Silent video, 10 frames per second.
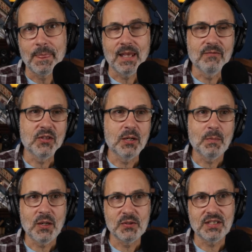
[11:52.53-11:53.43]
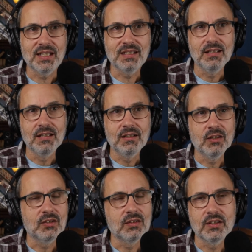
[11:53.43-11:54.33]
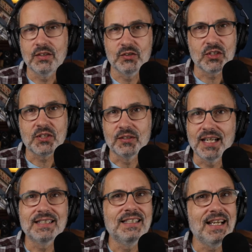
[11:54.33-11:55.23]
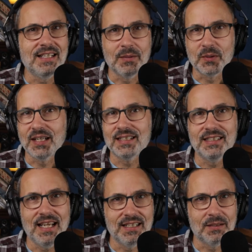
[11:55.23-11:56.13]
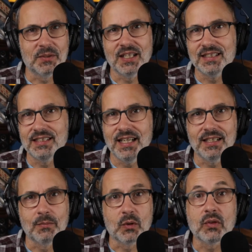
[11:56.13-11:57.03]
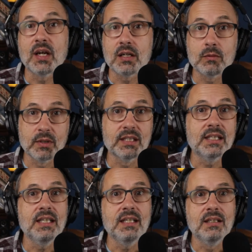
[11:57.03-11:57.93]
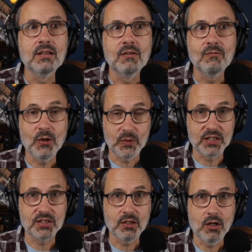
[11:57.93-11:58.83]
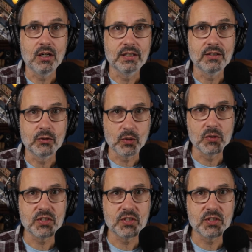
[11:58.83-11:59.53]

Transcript: If they're posting just their 90-day number, 90-day number, 90-day number, they're really focused on gross